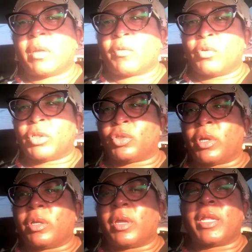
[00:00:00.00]
Of course, you
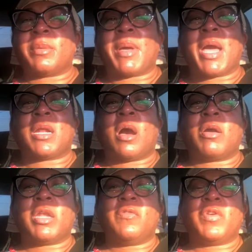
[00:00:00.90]
had to buy it all
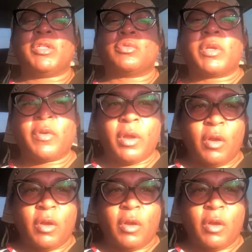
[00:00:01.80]
individually